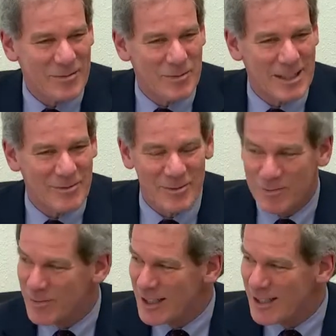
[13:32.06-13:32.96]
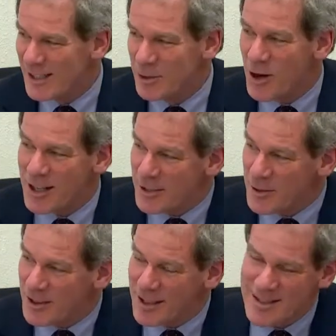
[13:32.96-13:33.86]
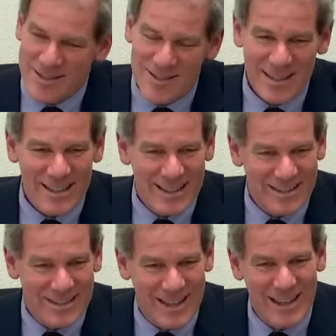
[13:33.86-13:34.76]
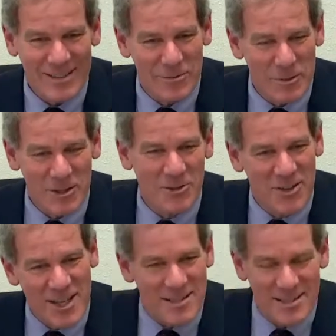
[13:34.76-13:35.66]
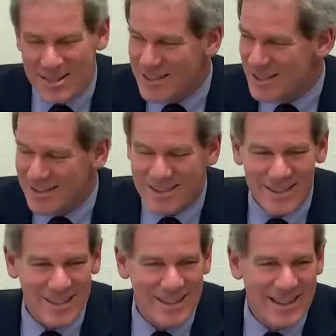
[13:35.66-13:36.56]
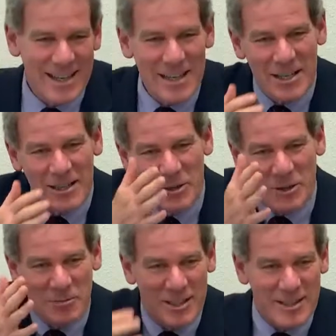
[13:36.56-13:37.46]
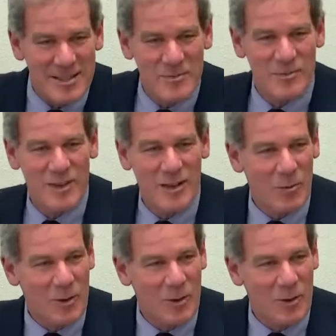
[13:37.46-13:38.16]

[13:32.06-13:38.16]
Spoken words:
But chronic utilizers, I don't know. I like familiar faces, it sounds like. Yeah. Logan, please. We're